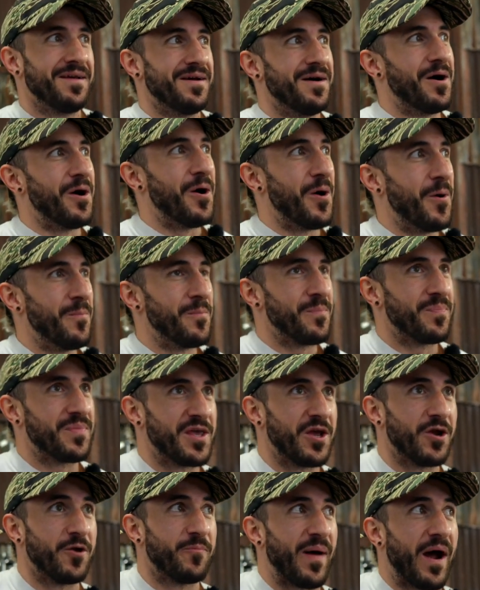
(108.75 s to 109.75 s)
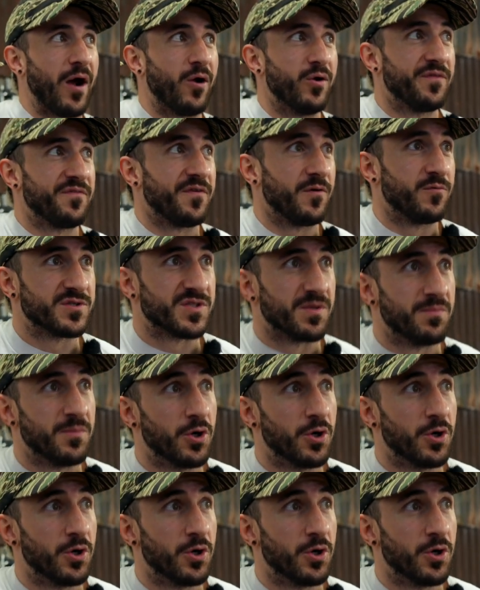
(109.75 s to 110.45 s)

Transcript: Um, geared powerlifting was the